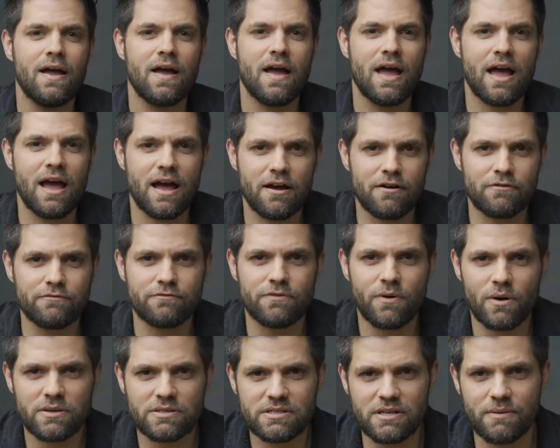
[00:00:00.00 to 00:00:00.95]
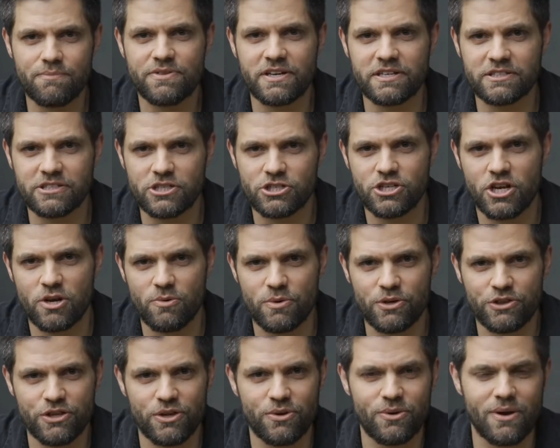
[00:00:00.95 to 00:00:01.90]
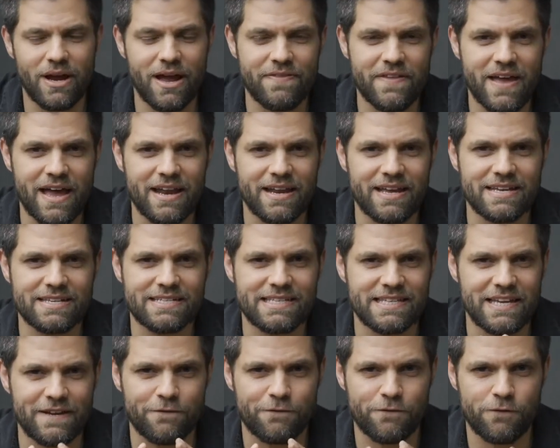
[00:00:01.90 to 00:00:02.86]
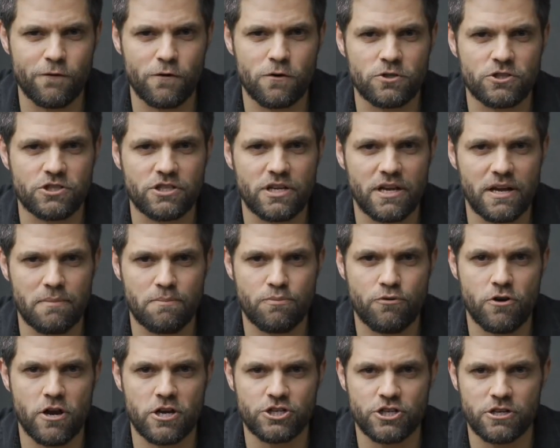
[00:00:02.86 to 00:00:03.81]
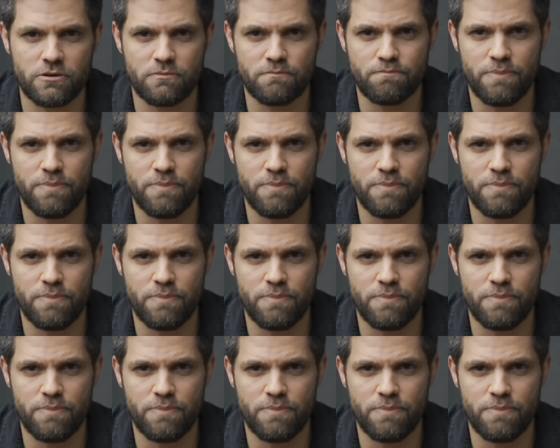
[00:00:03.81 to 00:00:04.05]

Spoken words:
have something to share with you, and that is the first impression